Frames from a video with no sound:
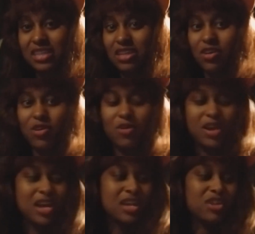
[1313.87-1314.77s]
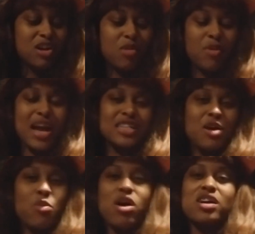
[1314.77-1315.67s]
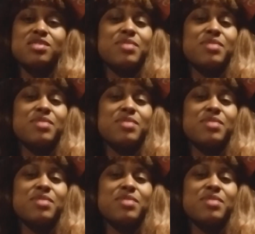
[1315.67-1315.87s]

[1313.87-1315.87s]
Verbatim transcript: so you know as i'm walking